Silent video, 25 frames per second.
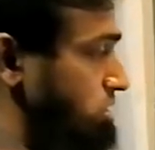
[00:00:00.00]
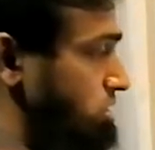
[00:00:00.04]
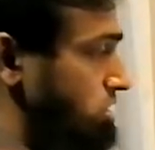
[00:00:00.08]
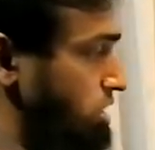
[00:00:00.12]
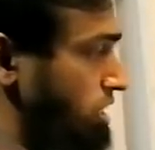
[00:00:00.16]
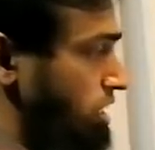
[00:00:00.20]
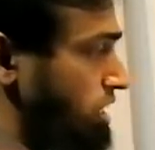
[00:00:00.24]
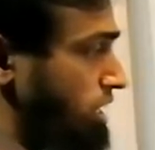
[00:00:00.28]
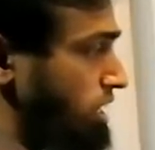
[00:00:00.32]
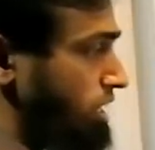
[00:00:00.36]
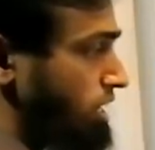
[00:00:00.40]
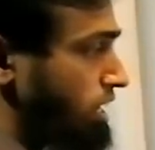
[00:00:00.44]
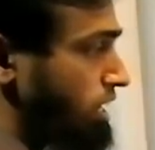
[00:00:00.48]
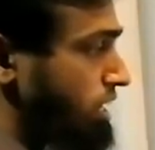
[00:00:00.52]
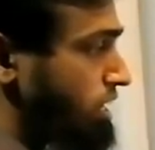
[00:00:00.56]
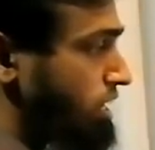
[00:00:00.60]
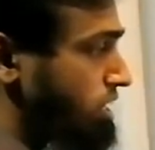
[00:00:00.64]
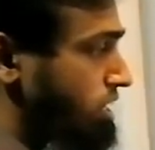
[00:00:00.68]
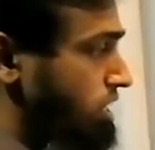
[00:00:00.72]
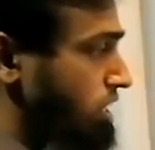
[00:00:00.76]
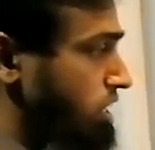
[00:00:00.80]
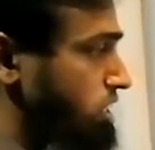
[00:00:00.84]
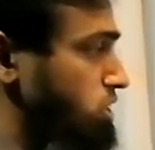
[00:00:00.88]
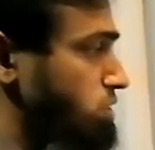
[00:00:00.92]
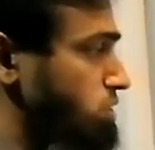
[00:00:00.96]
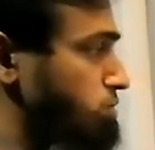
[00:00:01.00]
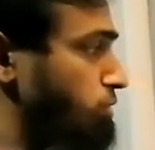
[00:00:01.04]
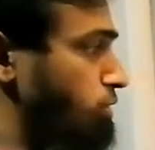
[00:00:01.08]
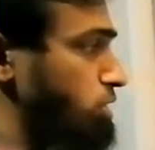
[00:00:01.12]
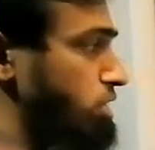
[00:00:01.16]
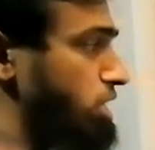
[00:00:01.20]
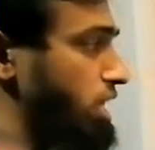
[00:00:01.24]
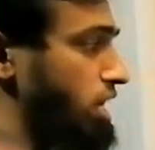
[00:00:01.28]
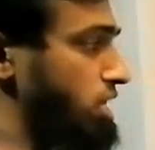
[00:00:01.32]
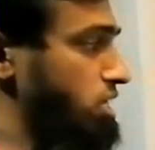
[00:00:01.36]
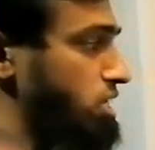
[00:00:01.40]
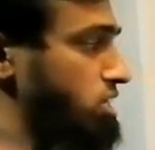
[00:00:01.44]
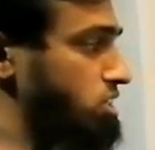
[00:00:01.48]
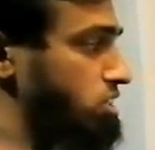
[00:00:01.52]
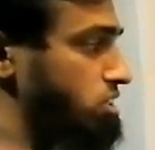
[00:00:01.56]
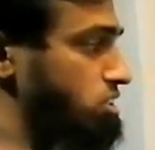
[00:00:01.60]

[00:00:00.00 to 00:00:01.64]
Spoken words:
The interest for that